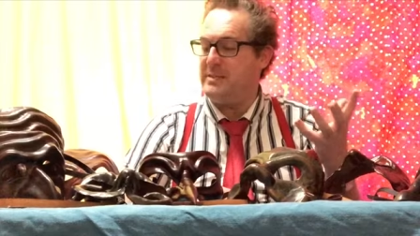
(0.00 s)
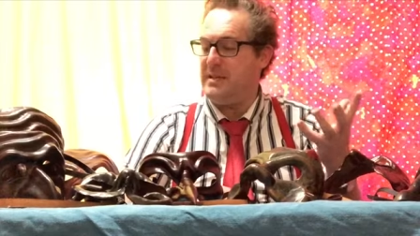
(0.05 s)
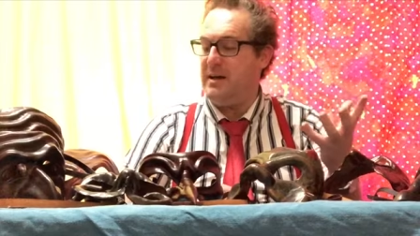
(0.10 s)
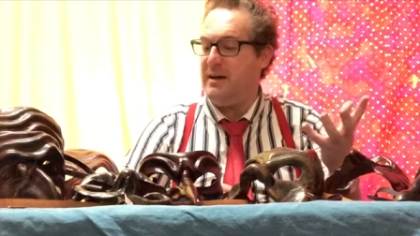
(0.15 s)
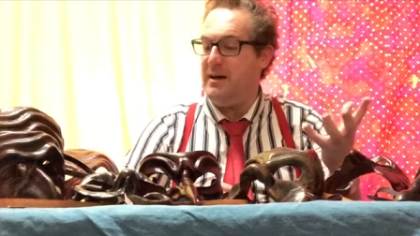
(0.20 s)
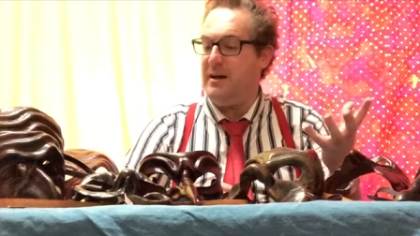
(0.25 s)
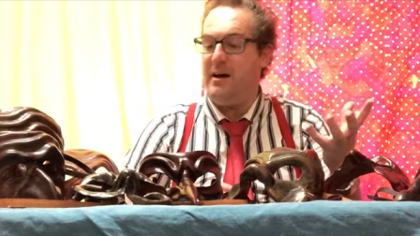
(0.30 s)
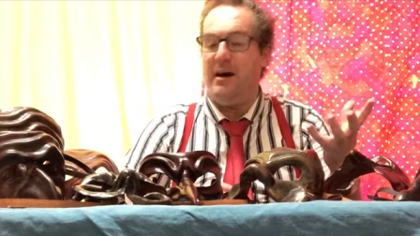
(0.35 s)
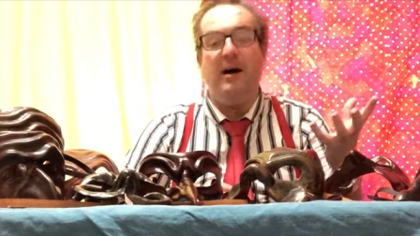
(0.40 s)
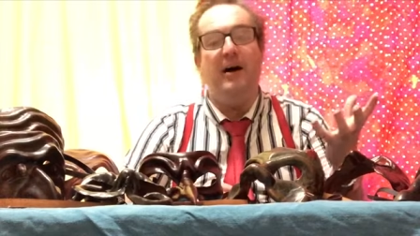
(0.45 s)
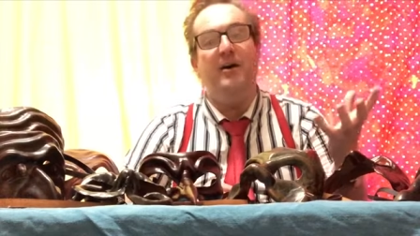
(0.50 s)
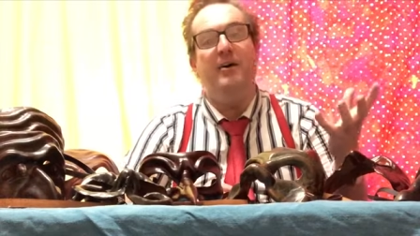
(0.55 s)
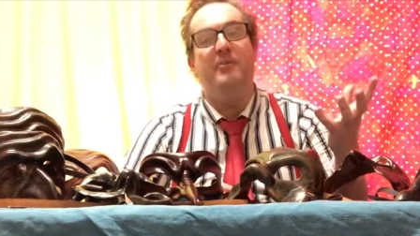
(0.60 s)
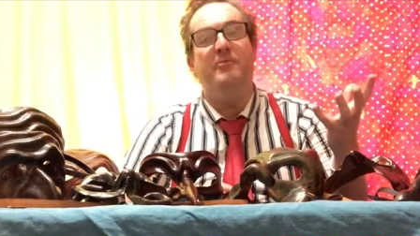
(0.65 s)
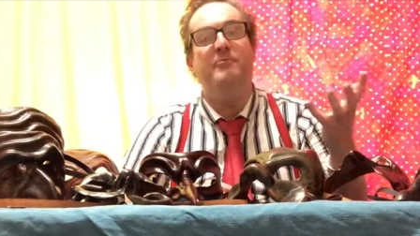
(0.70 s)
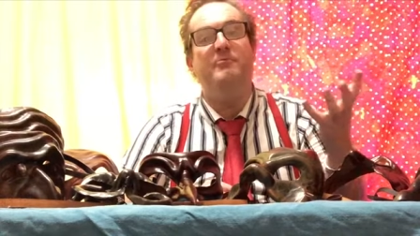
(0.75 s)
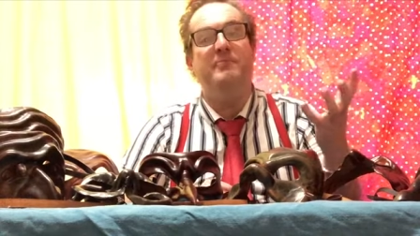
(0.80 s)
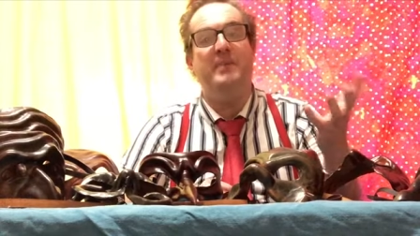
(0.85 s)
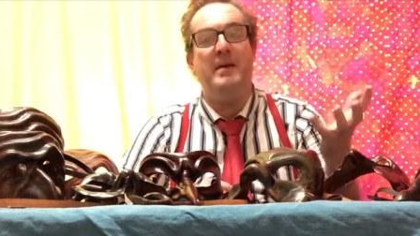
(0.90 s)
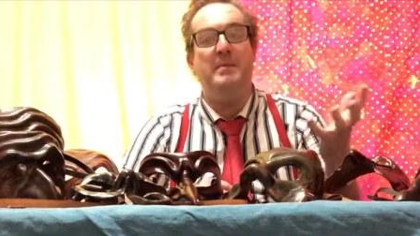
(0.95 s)
a
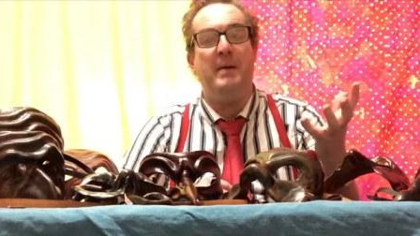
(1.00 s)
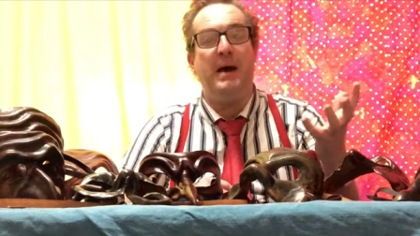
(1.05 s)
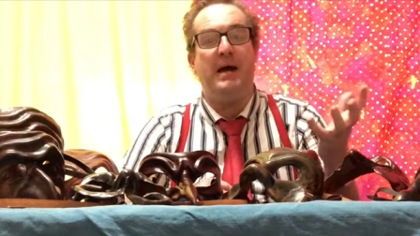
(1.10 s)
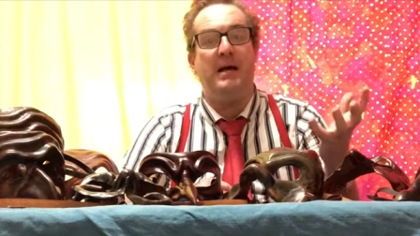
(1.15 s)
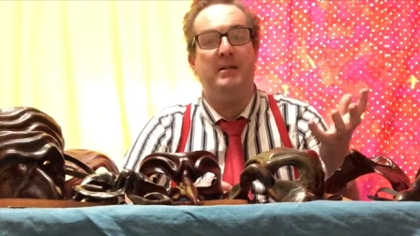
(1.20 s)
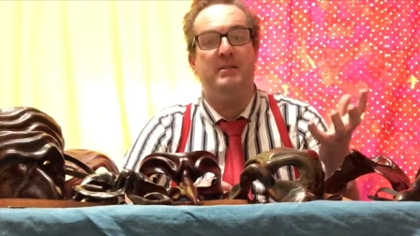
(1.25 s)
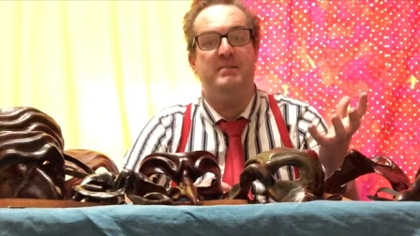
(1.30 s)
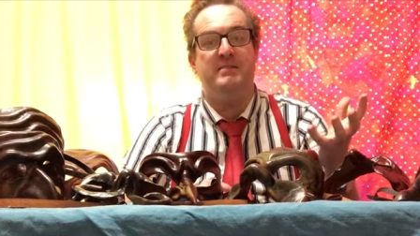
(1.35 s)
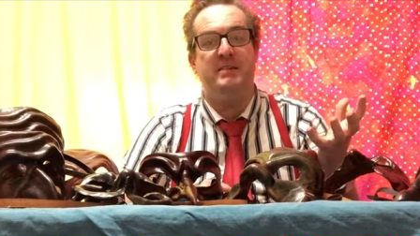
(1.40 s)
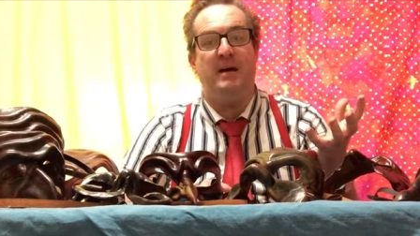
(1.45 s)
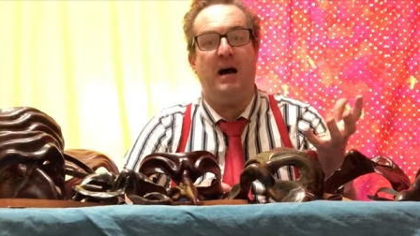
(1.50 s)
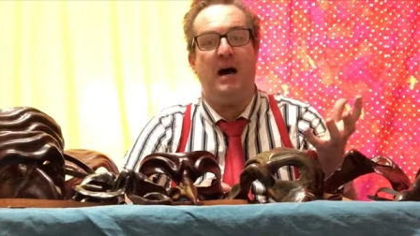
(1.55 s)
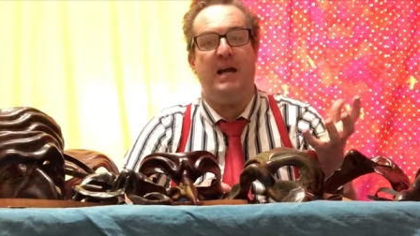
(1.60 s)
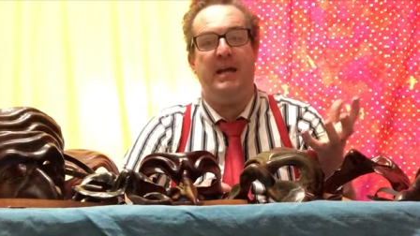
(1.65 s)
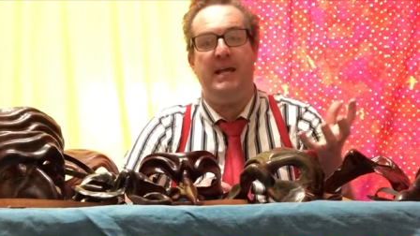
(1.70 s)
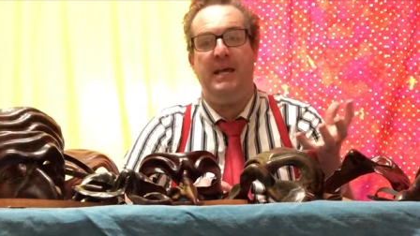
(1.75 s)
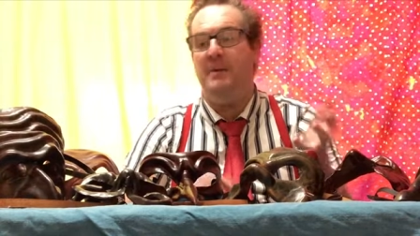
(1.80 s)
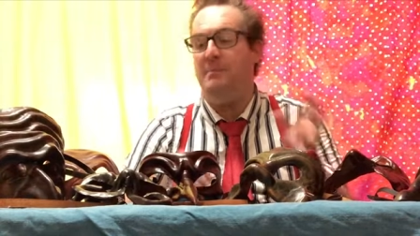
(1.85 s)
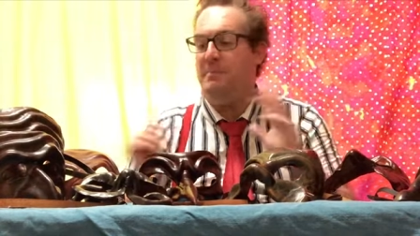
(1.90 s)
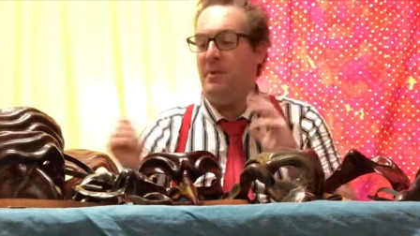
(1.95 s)
female
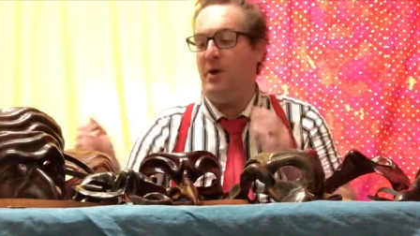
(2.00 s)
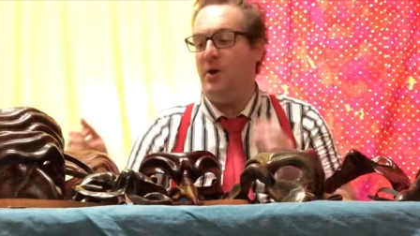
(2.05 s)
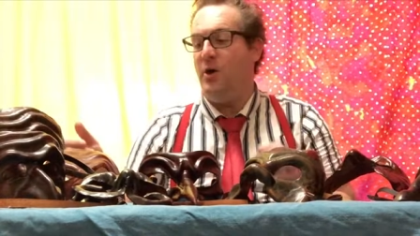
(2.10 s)
Zani,